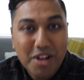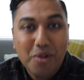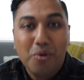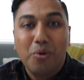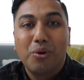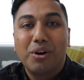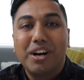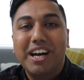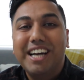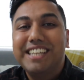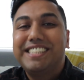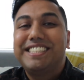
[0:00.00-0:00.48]

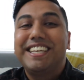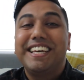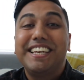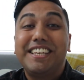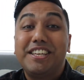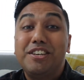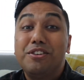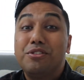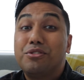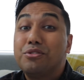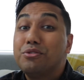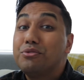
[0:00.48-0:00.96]
where I
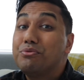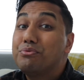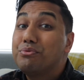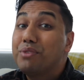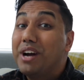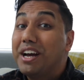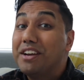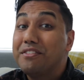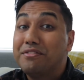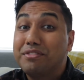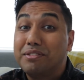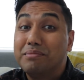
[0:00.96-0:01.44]
take you through
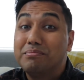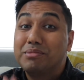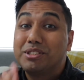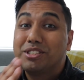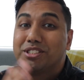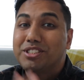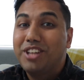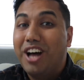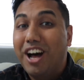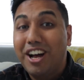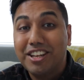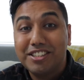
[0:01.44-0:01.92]
right from
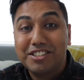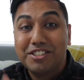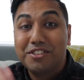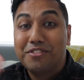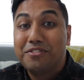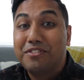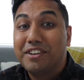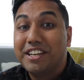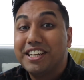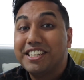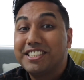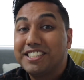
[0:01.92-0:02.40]
start to
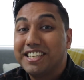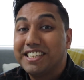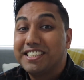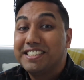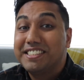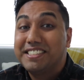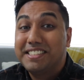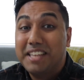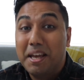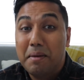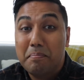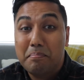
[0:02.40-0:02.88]
finish a
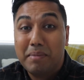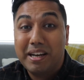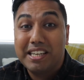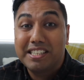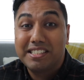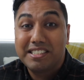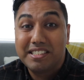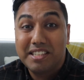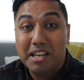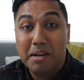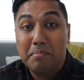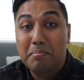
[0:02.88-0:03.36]

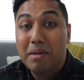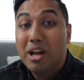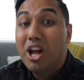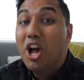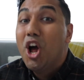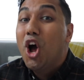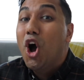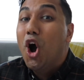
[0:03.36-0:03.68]
step-by-step,